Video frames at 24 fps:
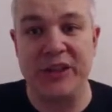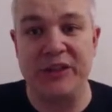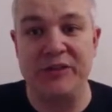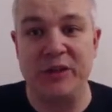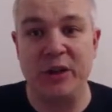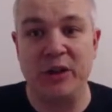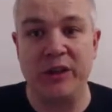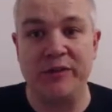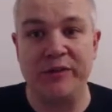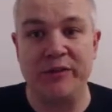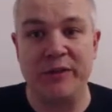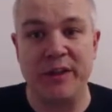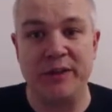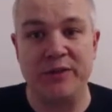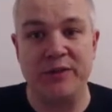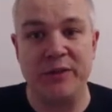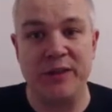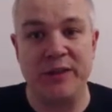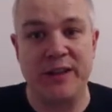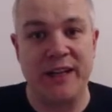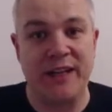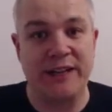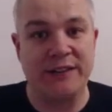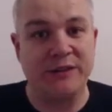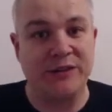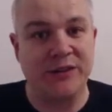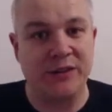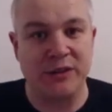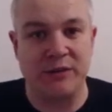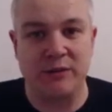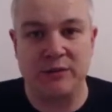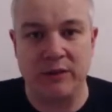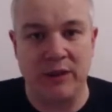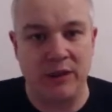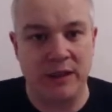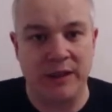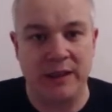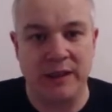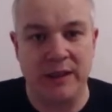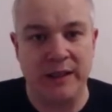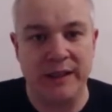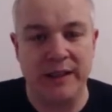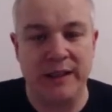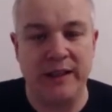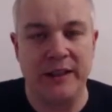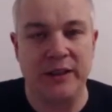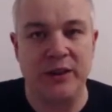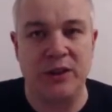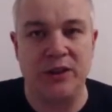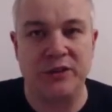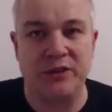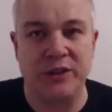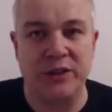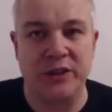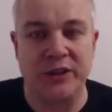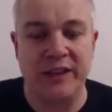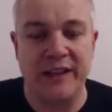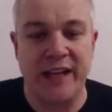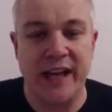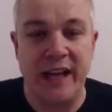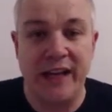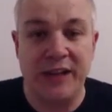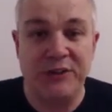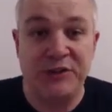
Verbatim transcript: He's only five foot nine, so clearly not as good in the air.